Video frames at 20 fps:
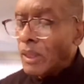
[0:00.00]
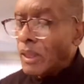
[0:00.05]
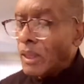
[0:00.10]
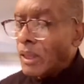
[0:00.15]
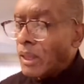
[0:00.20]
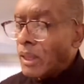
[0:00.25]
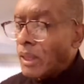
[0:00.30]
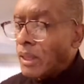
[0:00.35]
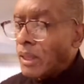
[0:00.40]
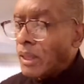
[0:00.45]

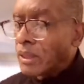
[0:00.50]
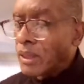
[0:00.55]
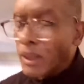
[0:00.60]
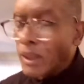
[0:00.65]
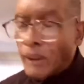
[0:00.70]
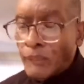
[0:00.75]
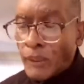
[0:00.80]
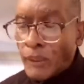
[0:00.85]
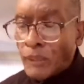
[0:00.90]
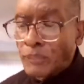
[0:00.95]
Give
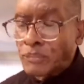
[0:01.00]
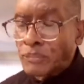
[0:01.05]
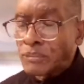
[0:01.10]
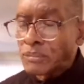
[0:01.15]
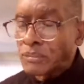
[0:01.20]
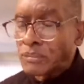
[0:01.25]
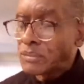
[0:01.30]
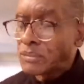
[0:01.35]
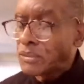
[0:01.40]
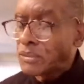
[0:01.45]
them
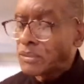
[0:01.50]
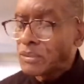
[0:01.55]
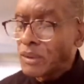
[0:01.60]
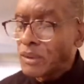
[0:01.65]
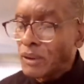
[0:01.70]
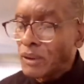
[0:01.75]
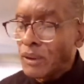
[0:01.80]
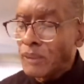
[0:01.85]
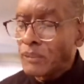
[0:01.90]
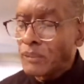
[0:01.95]
to them. If
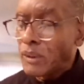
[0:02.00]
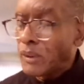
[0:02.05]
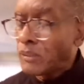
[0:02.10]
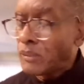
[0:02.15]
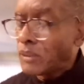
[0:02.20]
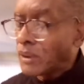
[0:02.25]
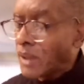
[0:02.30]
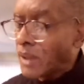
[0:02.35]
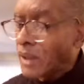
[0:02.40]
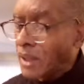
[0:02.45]
you got
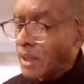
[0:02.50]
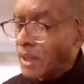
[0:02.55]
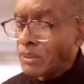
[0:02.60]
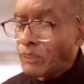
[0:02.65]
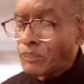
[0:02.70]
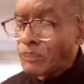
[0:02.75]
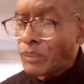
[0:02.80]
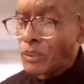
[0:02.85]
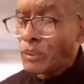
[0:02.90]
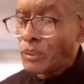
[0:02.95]
some food,
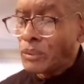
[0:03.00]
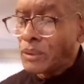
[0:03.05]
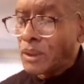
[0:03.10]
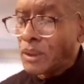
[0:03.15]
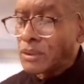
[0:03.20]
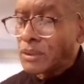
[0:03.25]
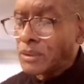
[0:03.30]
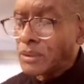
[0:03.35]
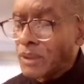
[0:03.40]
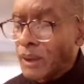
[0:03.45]
just give them.
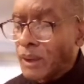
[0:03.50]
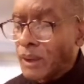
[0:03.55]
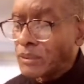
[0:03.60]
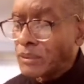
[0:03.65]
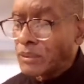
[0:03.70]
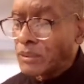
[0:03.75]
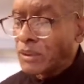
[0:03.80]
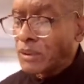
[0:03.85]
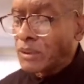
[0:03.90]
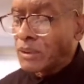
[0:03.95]
If
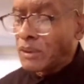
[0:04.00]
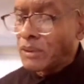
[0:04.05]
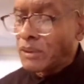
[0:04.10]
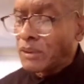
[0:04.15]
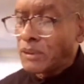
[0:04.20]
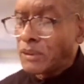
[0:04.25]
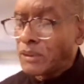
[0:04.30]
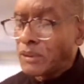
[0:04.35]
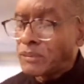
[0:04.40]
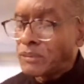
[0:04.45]
you got the
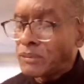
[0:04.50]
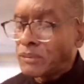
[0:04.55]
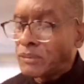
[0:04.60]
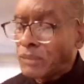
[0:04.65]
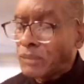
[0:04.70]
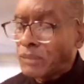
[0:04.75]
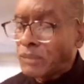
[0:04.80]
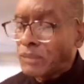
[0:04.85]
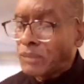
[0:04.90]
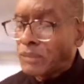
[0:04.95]
money,
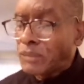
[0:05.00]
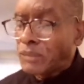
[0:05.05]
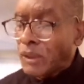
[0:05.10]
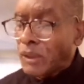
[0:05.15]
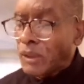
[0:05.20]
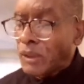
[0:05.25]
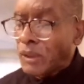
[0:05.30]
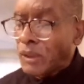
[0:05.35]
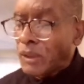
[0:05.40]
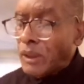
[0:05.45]
just go
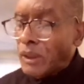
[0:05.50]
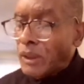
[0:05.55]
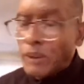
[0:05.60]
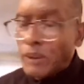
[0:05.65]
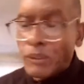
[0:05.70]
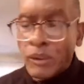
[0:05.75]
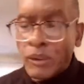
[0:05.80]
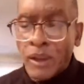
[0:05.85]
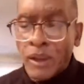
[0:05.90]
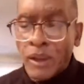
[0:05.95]
buy them
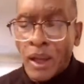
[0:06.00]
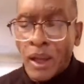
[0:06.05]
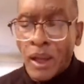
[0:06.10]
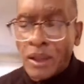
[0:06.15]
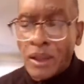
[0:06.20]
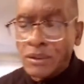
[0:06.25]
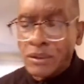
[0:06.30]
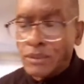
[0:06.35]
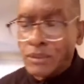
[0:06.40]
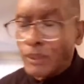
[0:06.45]
the food.
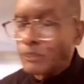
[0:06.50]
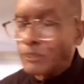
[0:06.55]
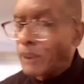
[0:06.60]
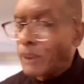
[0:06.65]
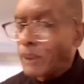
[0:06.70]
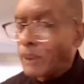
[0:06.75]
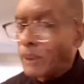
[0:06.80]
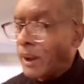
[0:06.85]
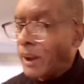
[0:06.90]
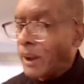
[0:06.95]
If you
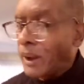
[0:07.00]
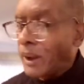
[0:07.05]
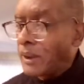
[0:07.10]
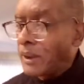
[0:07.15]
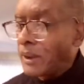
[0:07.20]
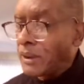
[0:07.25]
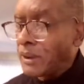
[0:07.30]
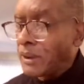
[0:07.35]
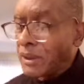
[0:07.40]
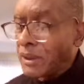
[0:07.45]
got
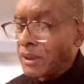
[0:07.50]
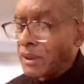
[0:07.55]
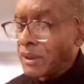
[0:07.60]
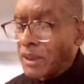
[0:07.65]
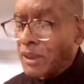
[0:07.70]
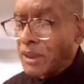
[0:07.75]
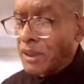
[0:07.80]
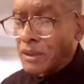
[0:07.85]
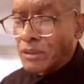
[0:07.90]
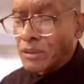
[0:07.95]
money you want to
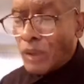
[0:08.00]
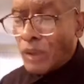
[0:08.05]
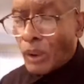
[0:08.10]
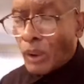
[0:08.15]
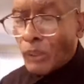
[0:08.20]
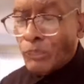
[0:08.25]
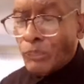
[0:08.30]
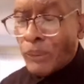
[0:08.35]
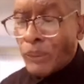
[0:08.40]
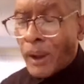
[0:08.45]
give them to
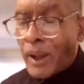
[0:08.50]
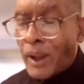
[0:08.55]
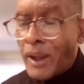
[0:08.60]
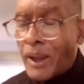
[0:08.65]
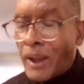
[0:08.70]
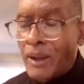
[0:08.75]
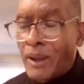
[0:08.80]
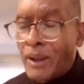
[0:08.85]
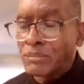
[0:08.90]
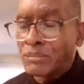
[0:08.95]
them,
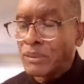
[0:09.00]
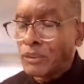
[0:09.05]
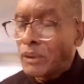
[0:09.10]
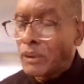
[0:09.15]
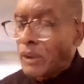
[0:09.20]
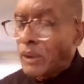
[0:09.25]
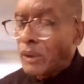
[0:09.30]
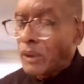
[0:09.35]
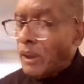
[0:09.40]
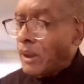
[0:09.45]
give it to
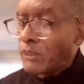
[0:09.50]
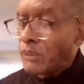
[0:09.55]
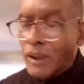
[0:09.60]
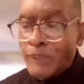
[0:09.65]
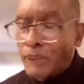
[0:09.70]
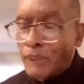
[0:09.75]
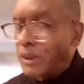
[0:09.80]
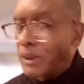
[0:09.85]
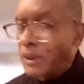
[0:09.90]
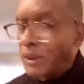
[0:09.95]
them.
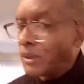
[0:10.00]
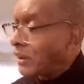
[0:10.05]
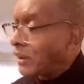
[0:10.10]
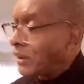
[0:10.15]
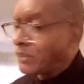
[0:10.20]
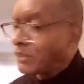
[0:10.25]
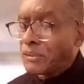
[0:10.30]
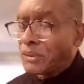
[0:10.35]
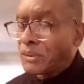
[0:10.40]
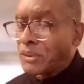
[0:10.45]
Don't worry about
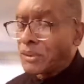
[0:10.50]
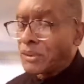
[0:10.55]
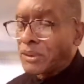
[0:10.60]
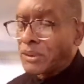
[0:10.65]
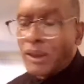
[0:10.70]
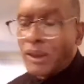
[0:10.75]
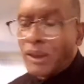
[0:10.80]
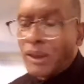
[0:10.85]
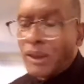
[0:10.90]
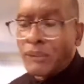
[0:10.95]
what they're
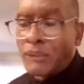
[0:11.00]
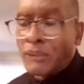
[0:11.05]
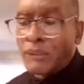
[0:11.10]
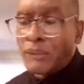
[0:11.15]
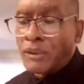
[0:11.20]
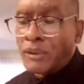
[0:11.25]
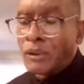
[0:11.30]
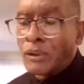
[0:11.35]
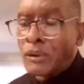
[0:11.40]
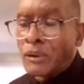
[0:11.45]
going to do with
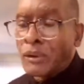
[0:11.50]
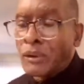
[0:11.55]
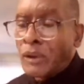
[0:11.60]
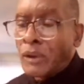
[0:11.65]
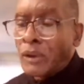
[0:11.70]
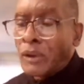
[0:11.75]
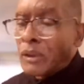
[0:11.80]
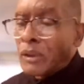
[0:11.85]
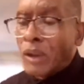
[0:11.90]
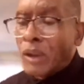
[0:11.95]
it.
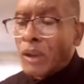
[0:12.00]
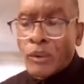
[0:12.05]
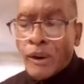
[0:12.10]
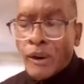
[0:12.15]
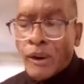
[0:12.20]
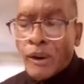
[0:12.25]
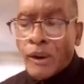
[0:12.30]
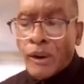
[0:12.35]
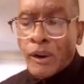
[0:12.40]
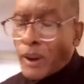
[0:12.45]
God
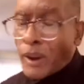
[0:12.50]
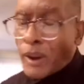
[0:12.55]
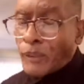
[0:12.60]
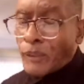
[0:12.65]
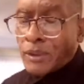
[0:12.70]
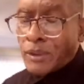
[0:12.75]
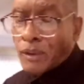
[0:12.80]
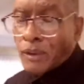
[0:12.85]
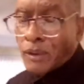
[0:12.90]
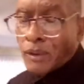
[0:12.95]
got that
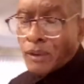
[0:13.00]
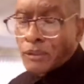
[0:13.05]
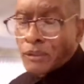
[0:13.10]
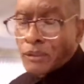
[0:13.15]
covered.